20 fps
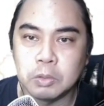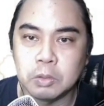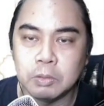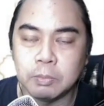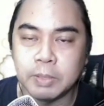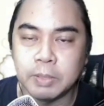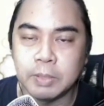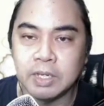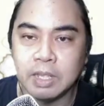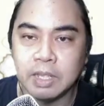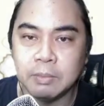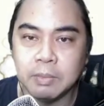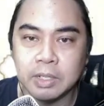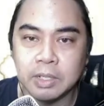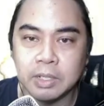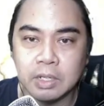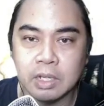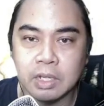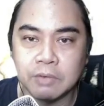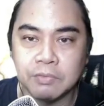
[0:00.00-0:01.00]
the
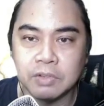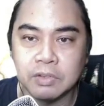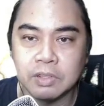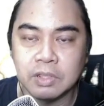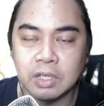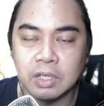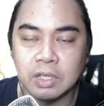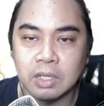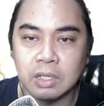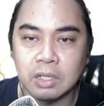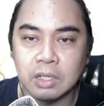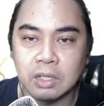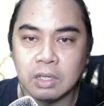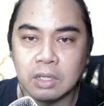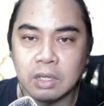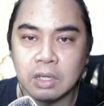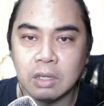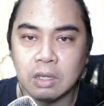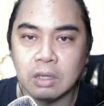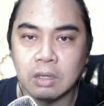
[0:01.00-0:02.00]
pandemic and everything,
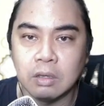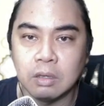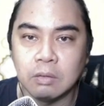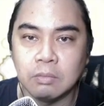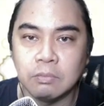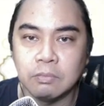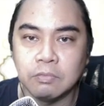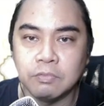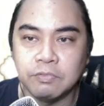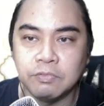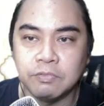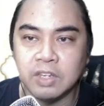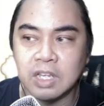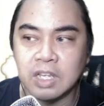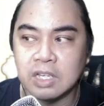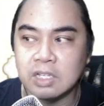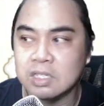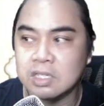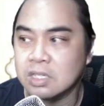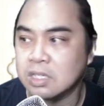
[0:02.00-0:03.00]

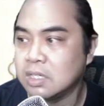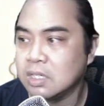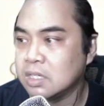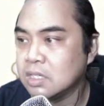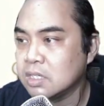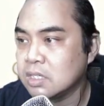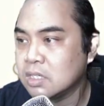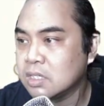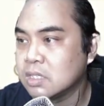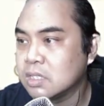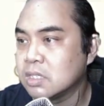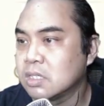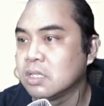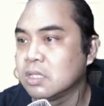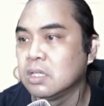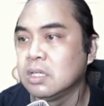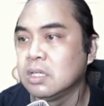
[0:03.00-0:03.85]
finances,